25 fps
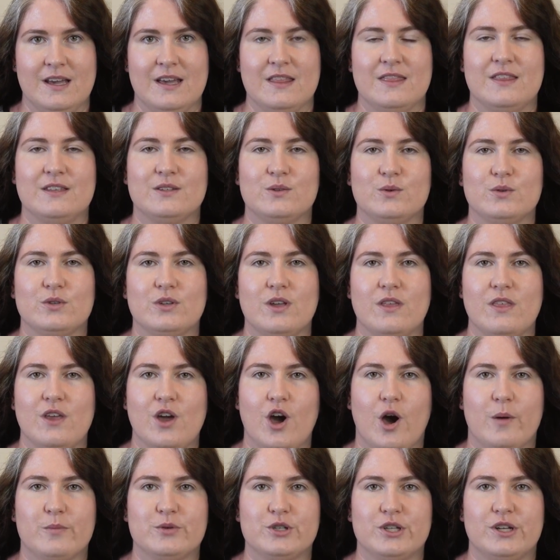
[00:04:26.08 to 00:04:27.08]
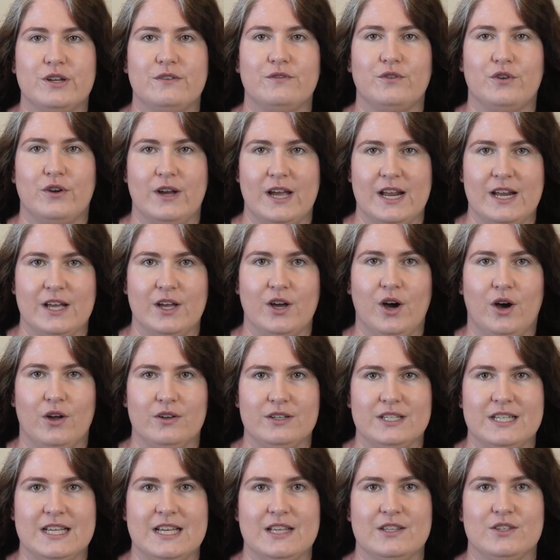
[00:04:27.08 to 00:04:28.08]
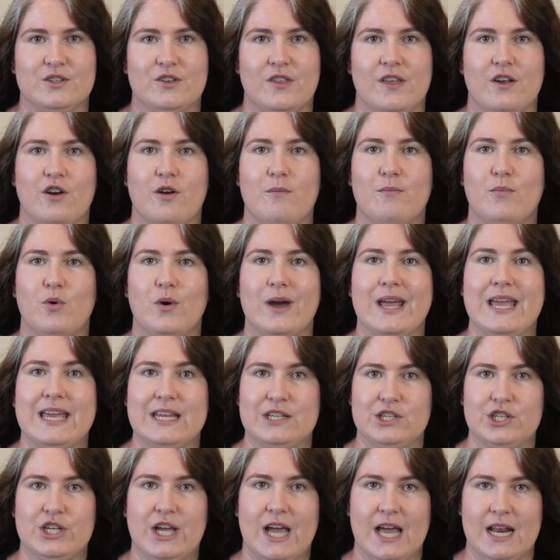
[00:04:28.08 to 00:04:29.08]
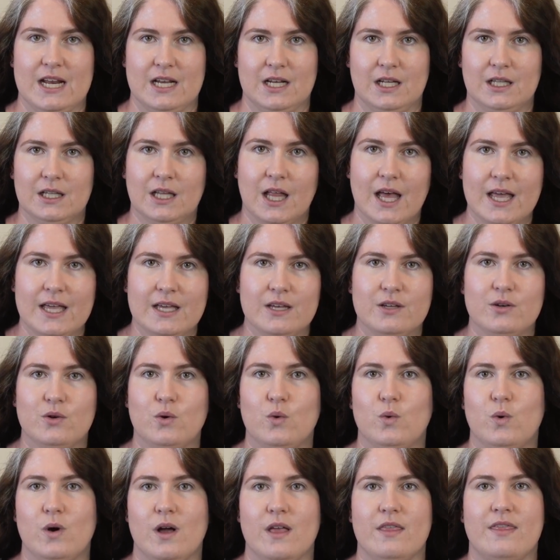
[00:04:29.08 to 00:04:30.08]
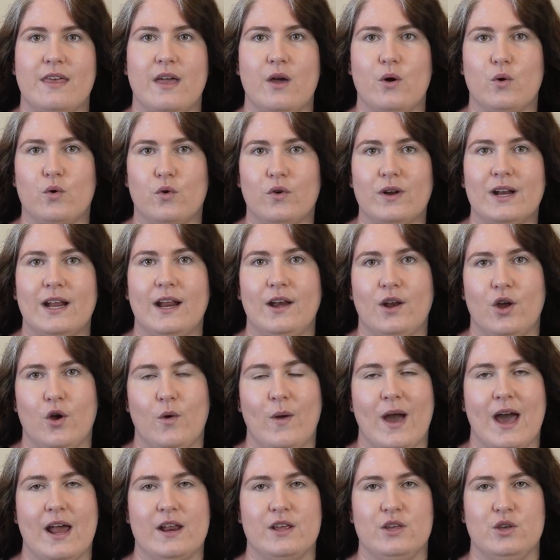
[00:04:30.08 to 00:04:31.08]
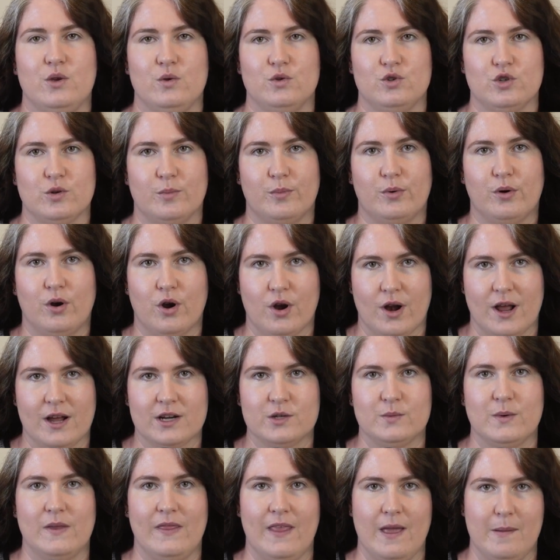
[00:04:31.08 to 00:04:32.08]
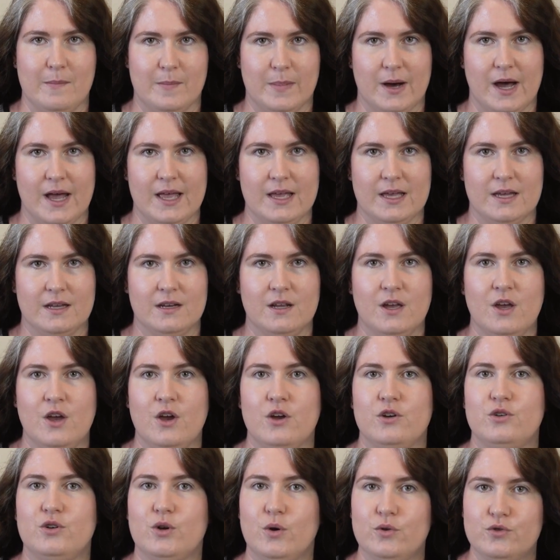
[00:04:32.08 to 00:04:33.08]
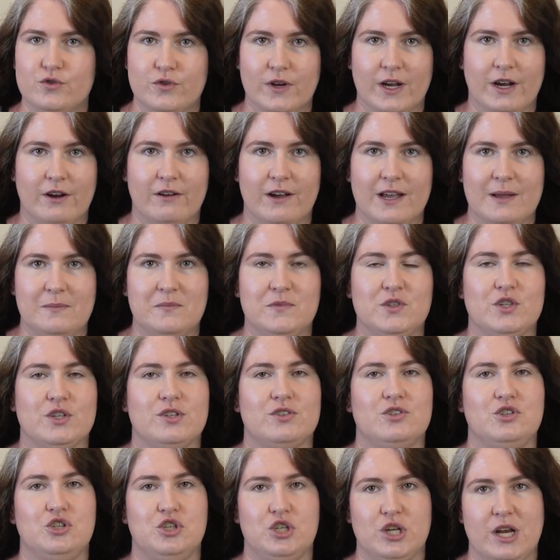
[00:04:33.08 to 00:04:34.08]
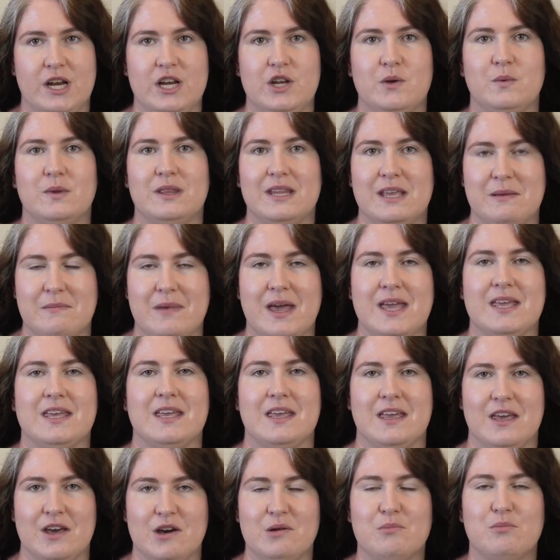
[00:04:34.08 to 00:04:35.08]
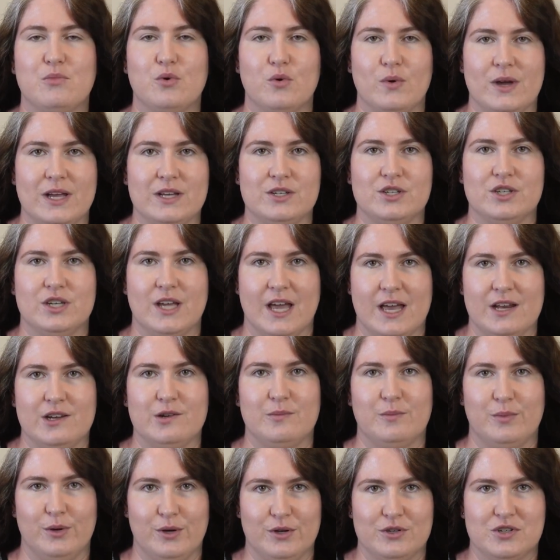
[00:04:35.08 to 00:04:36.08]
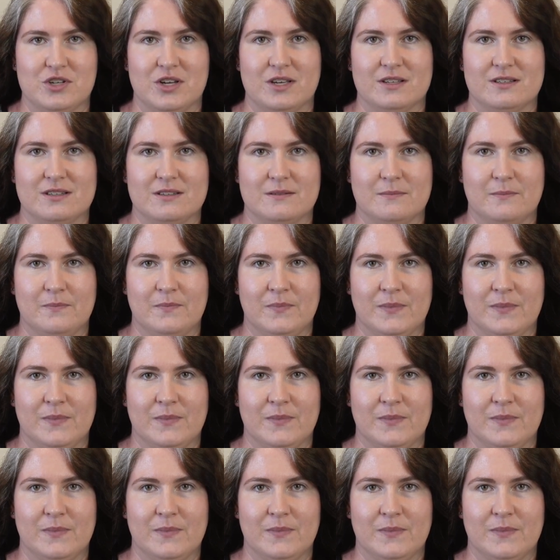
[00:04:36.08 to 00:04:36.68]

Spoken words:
There's also the option of creating content so they're a more educated client or they already know how to use your product when they buy it. No trickery, just genuinely making it a more educated purchase.